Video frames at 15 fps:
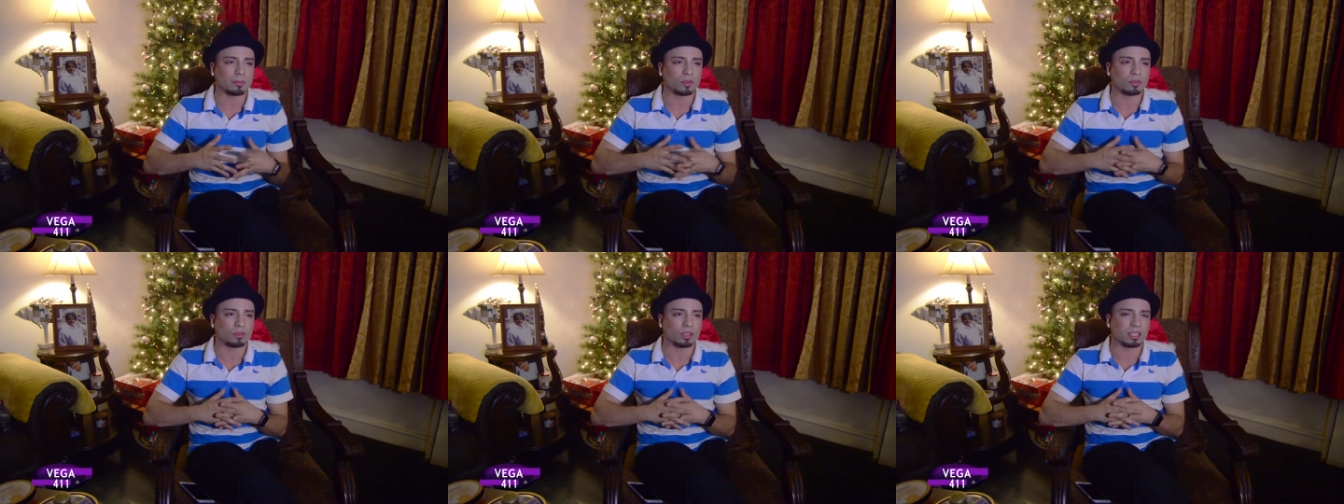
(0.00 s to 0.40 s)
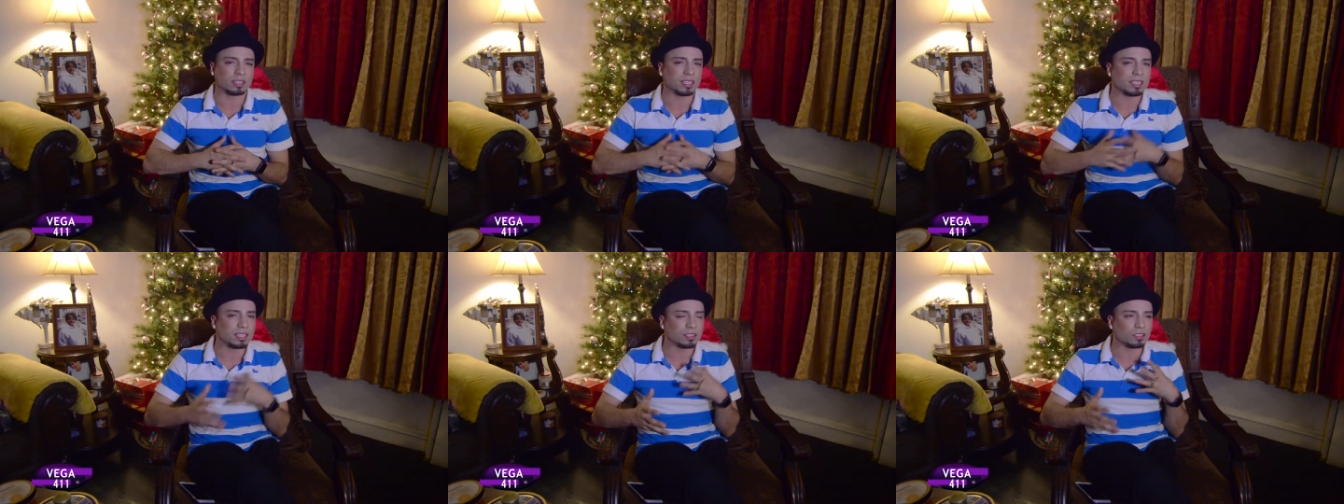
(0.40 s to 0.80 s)
You it
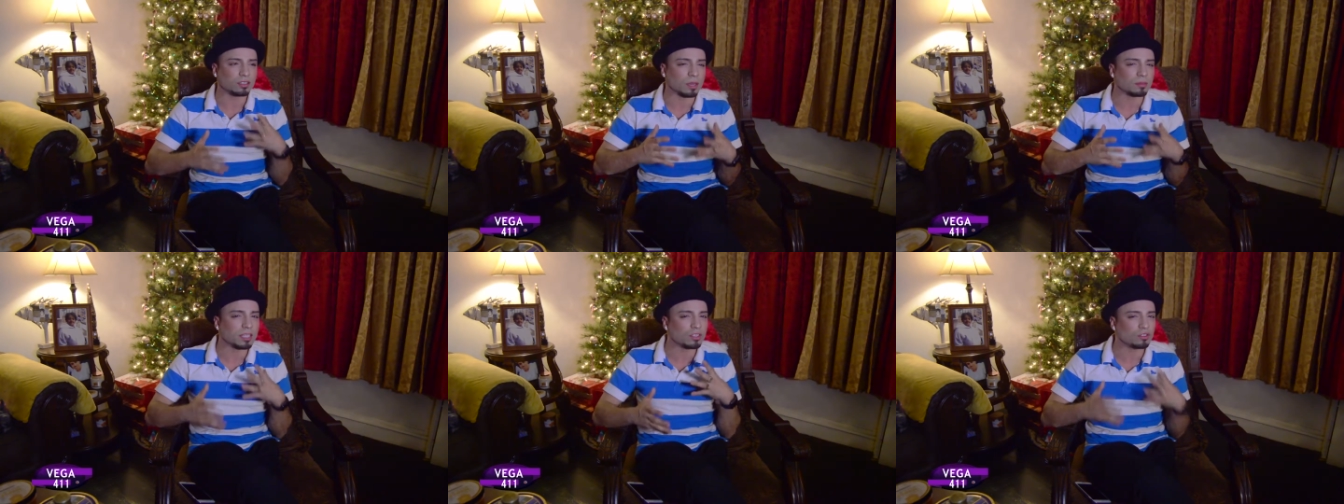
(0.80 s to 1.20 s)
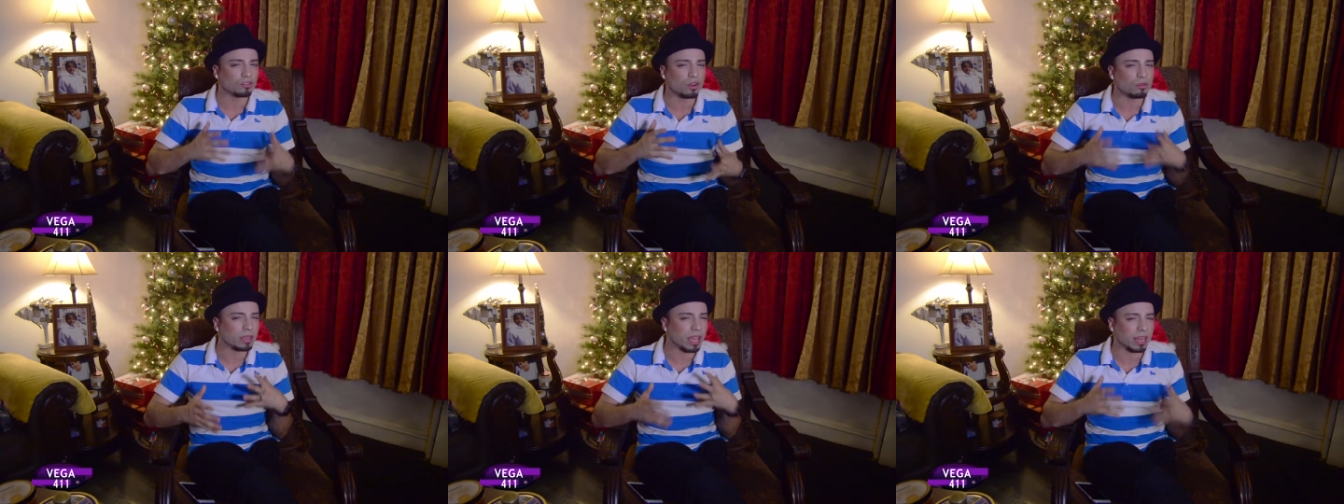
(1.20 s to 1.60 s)
doesn't sometimes you
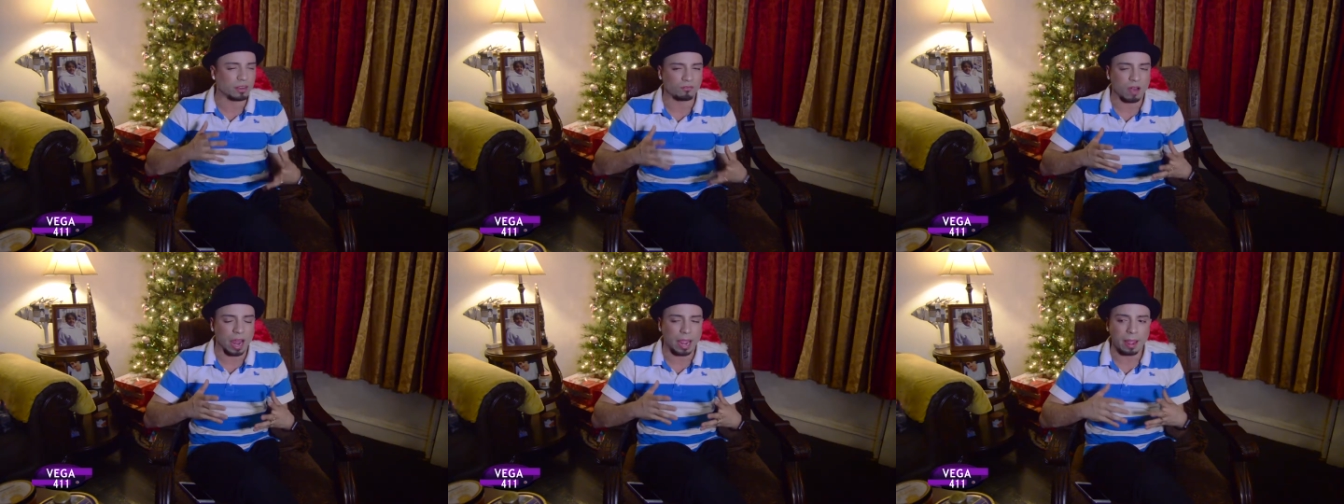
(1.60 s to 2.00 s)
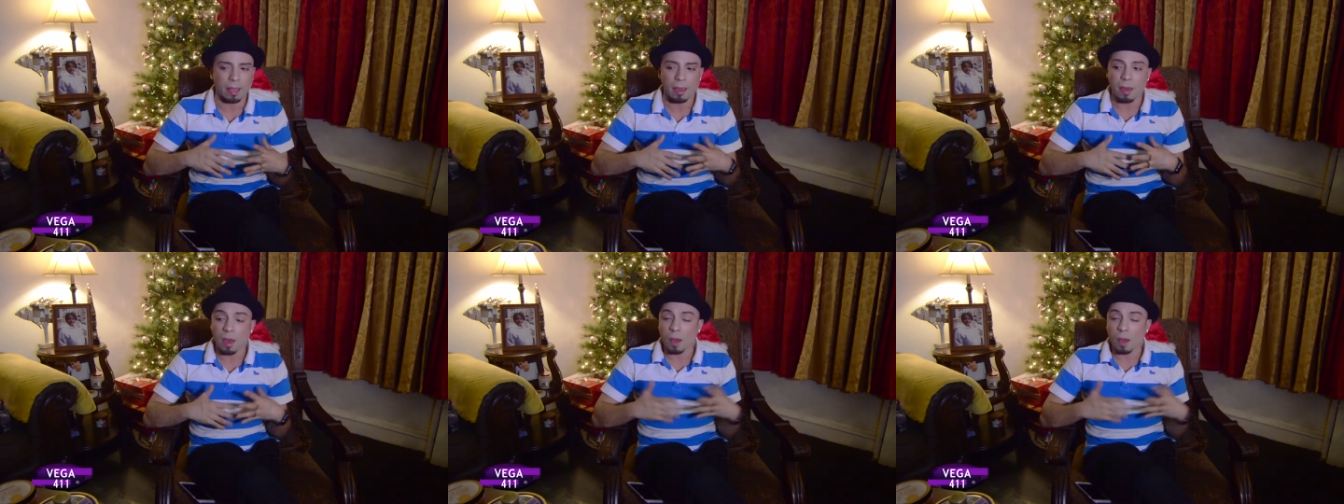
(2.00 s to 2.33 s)
don't get it right.